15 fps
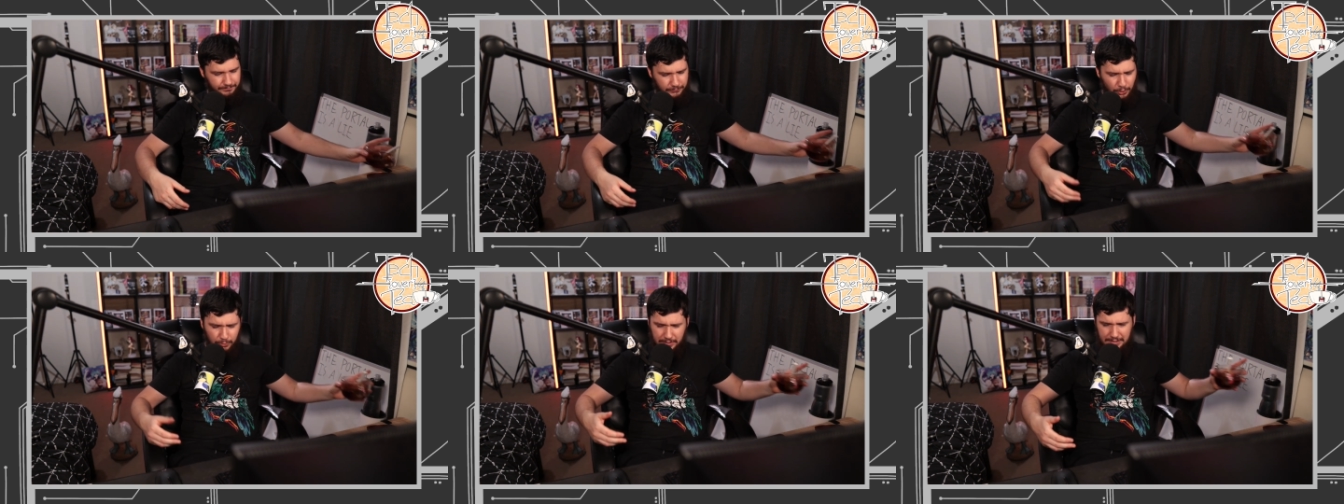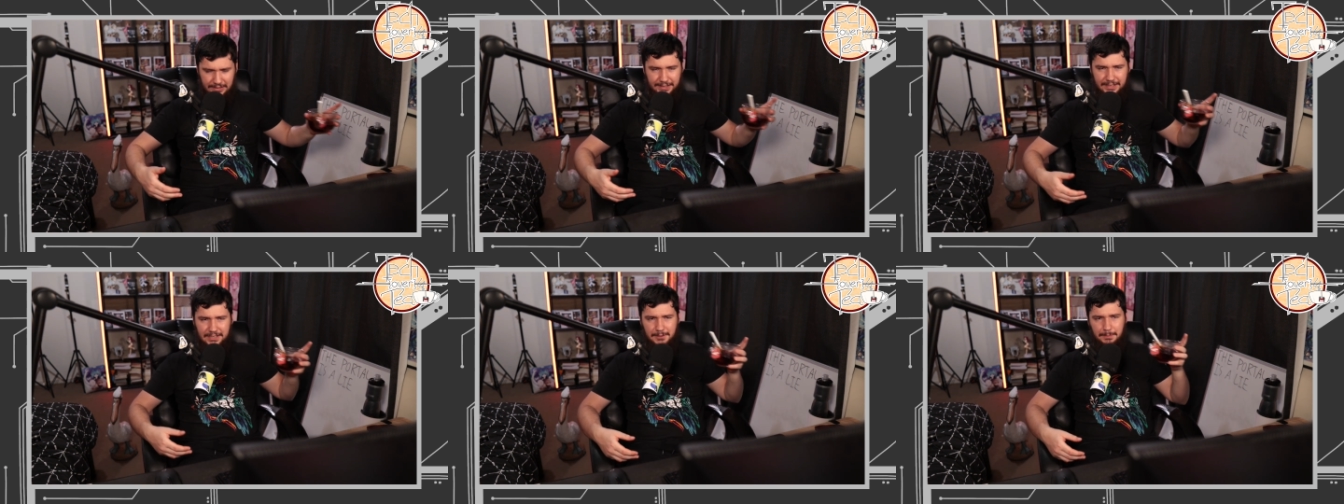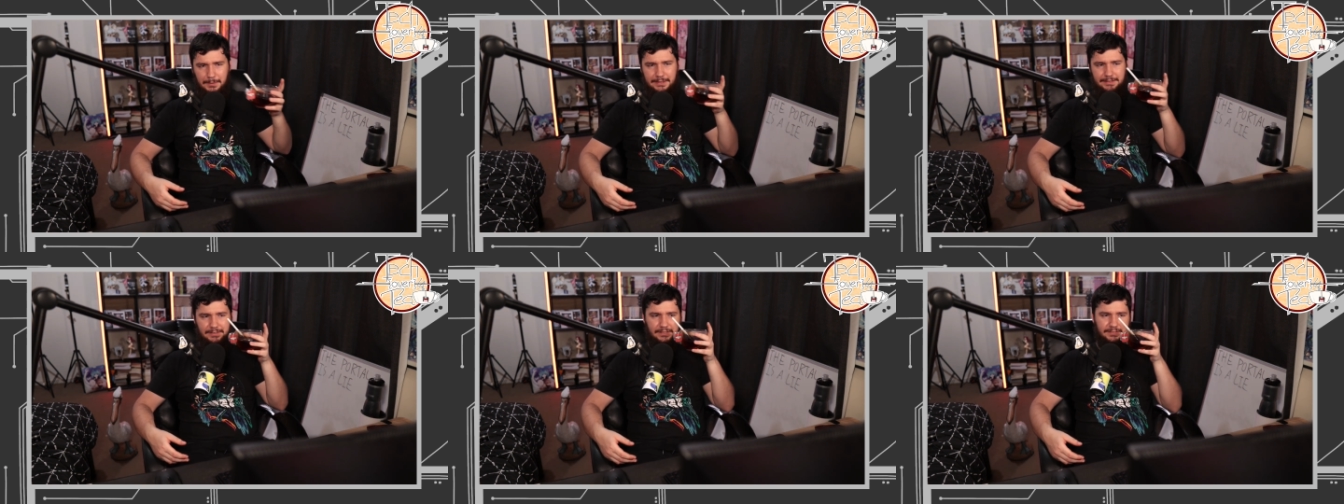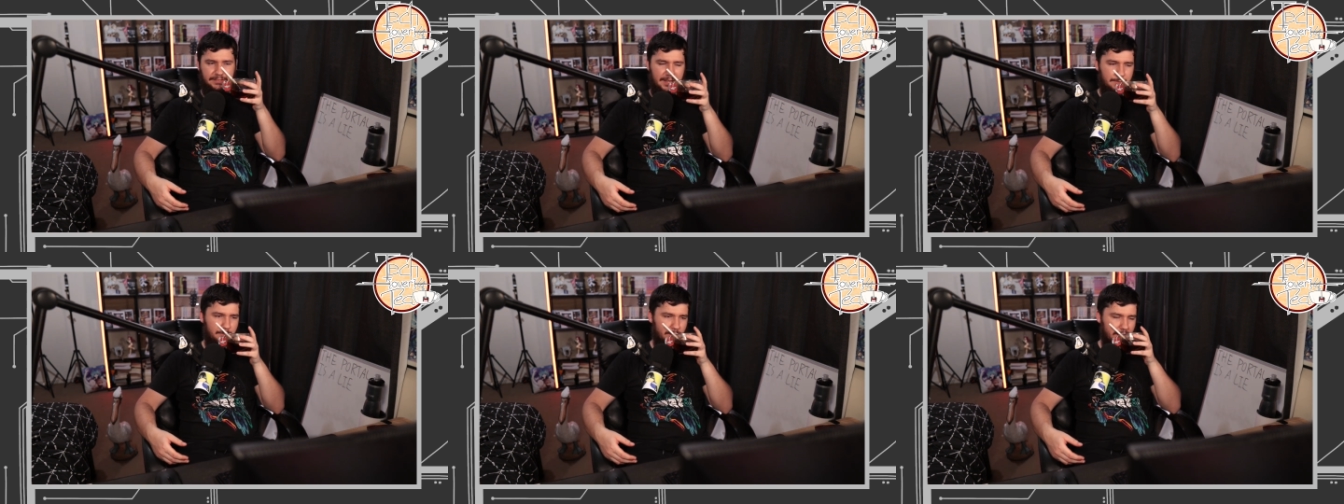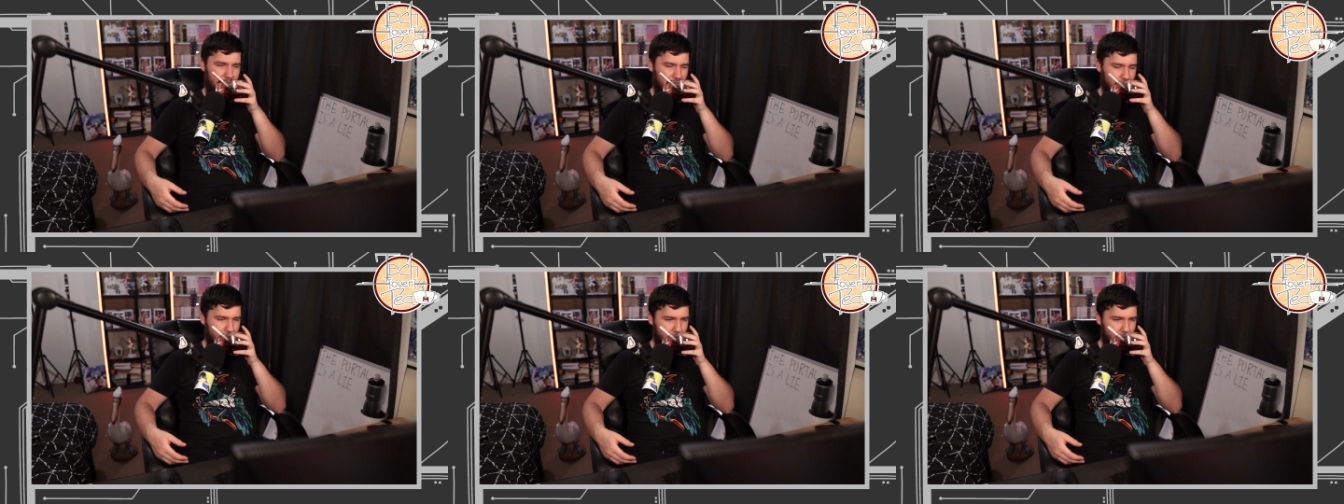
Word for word: don't click into place the same way.